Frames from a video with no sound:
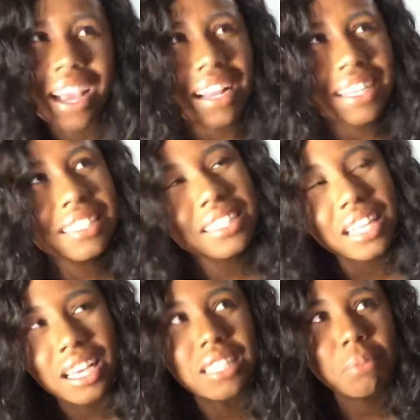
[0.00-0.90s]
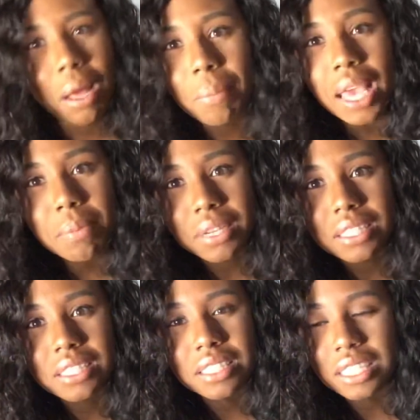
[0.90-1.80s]
And he's like, it's my
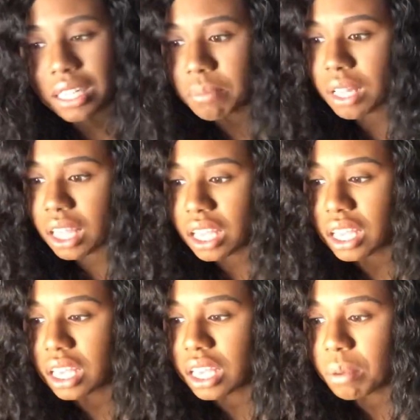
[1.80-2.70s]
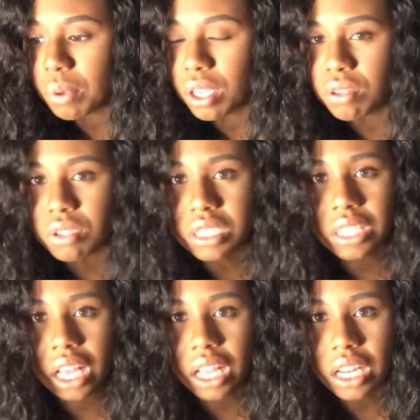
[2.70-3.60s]
baby. And I'm like, but you
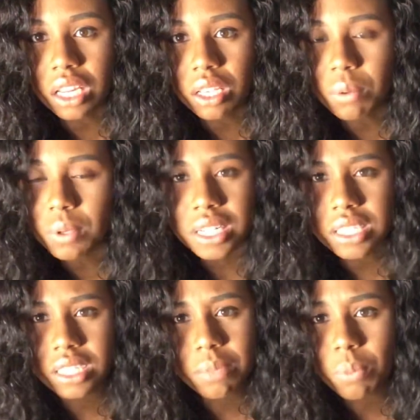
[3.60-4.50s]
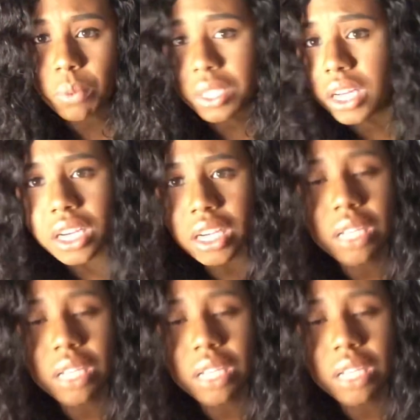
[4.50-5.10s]
said you weren't sleeping with her.